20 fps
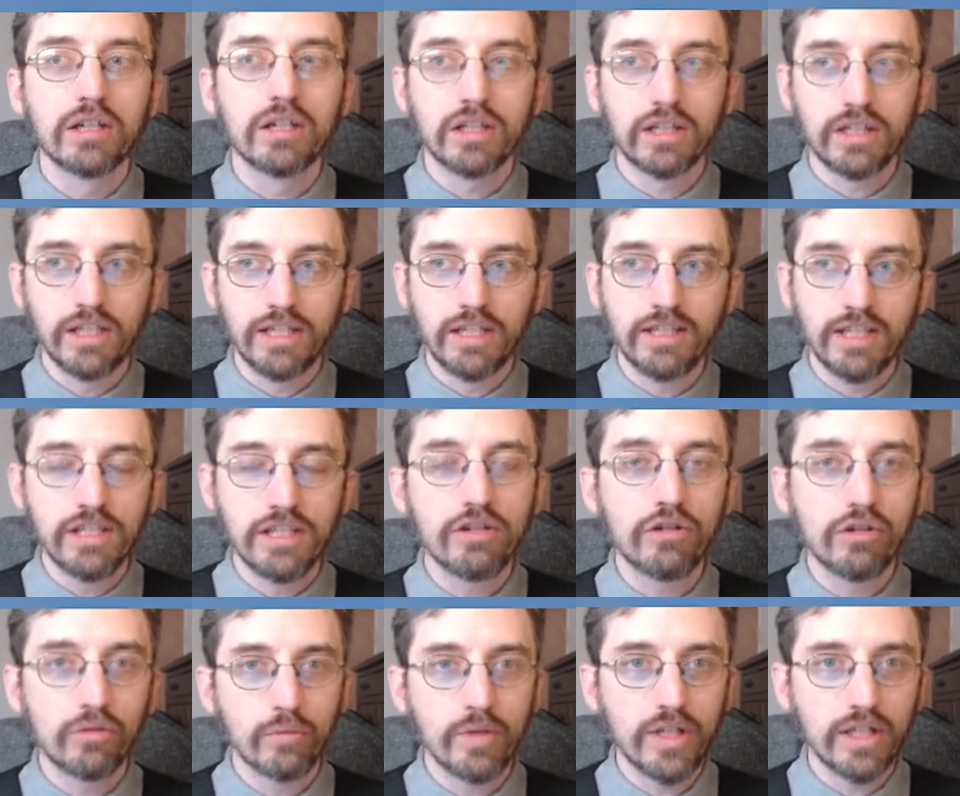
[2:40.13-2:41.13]
continue
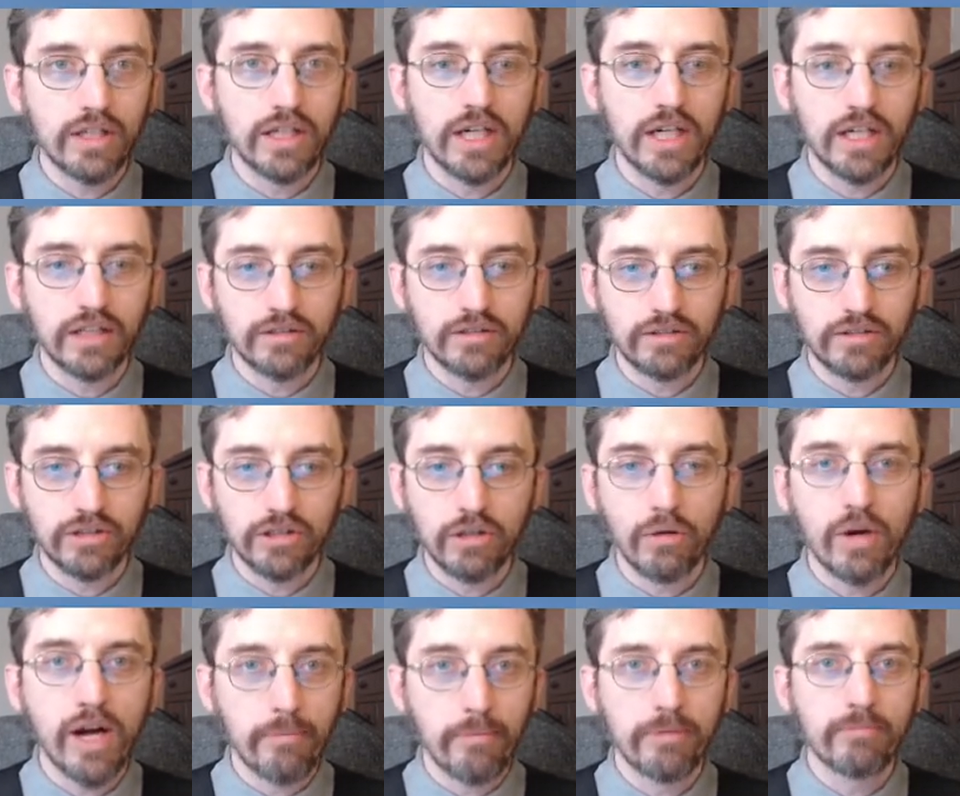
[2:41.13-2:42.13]
to go
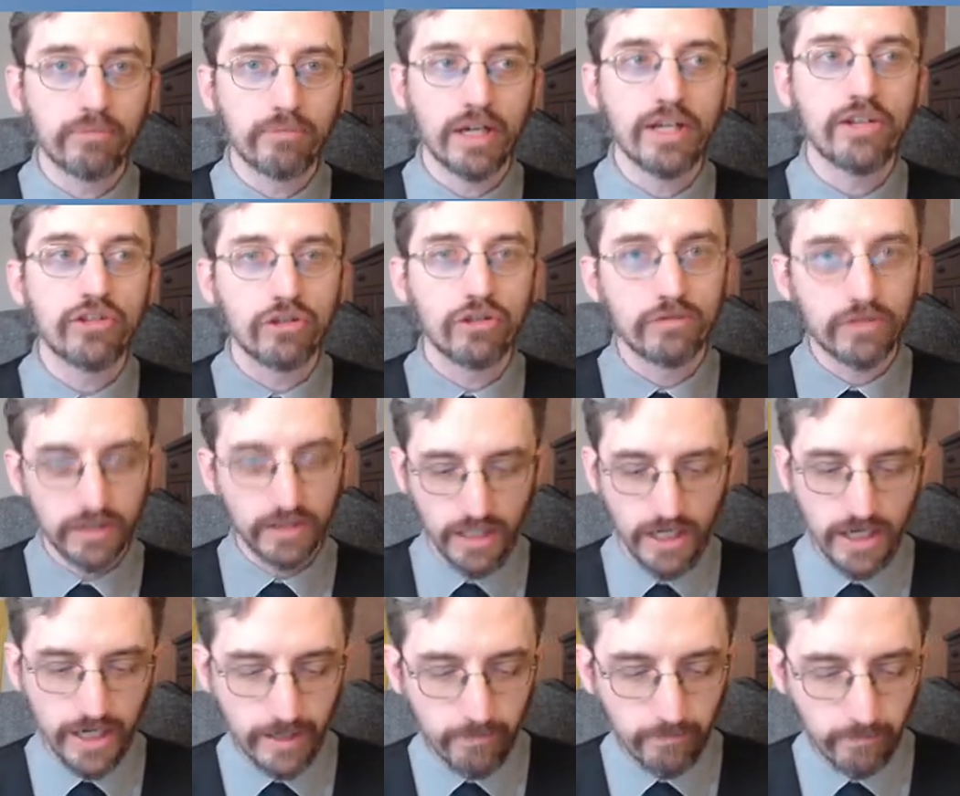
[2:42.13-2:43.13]
up in price over
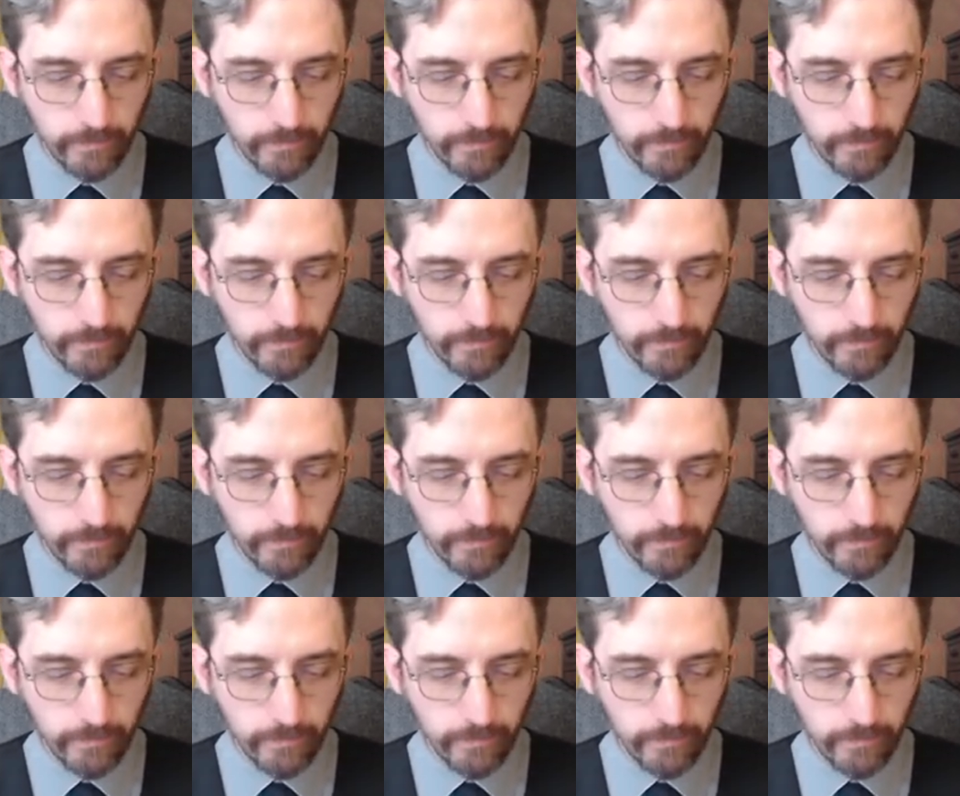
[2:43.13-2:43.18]
time.